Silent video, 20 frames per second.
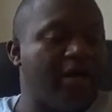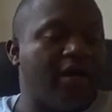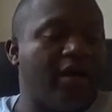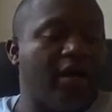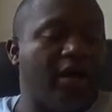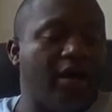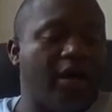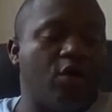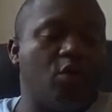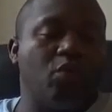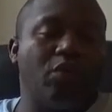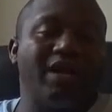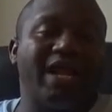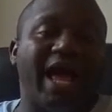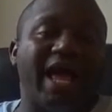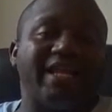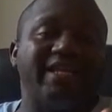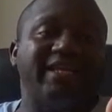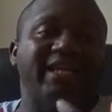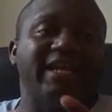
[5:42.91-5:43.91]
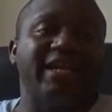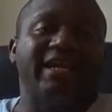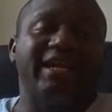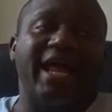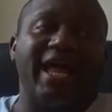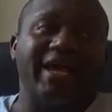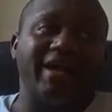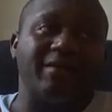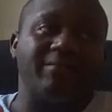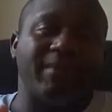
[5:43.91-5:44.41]
What I didn't
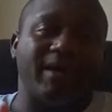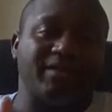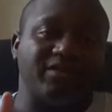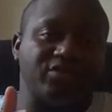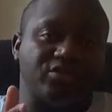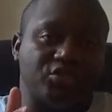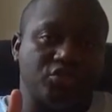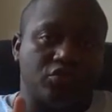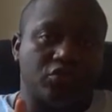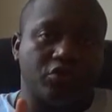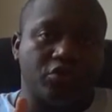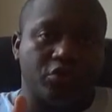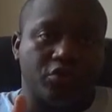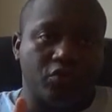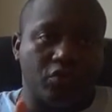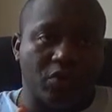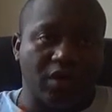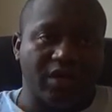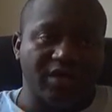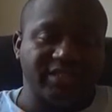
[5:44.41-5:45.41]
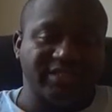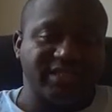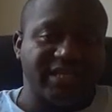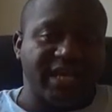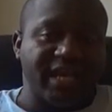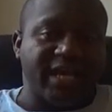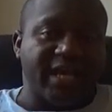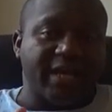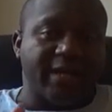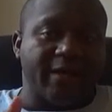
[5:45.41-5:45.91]
like about the Joker was
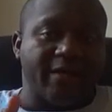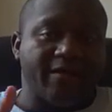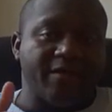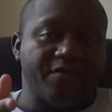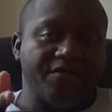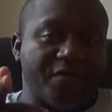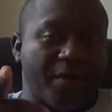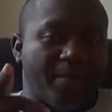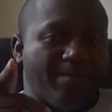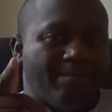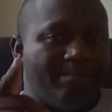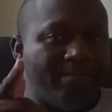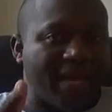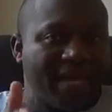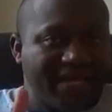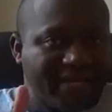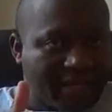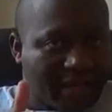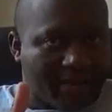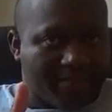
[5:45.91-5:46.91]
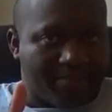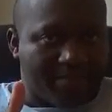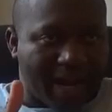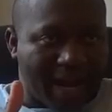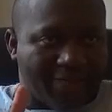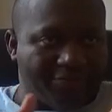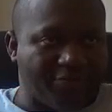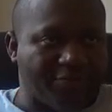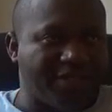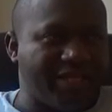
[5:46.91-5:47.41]
the makeup.
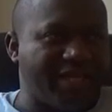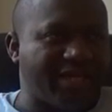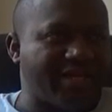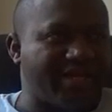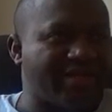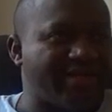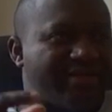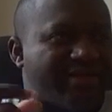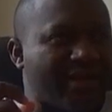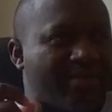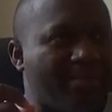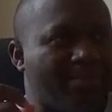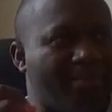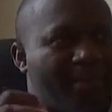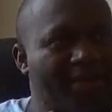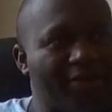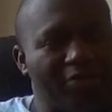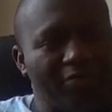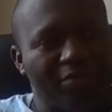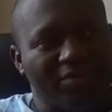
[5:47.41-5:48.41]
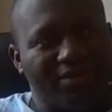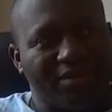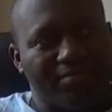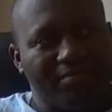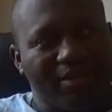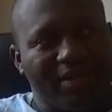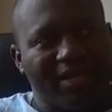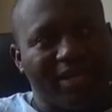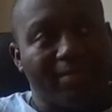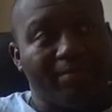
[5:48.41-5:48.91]
I thought they could have done better with the
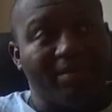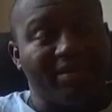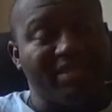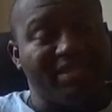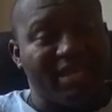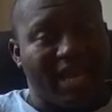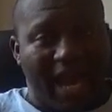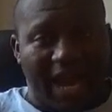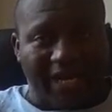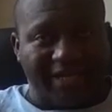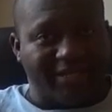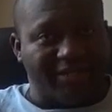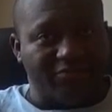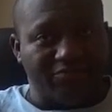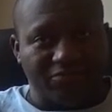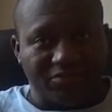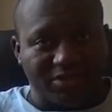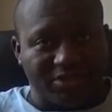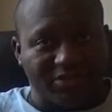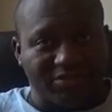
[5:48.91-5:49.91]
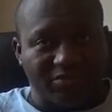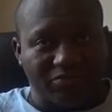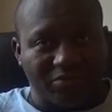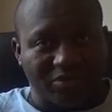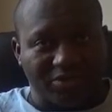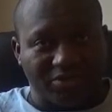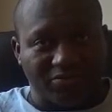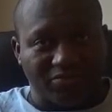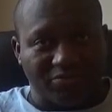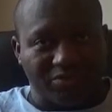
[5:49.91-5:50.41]
makeup, but the acting was
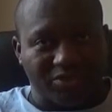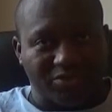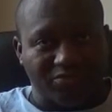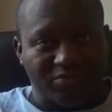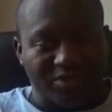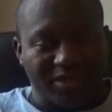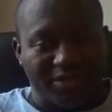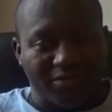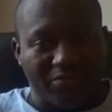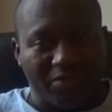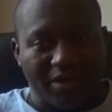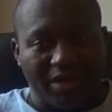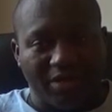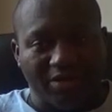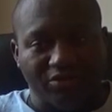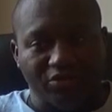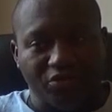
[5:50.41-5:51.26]
really well.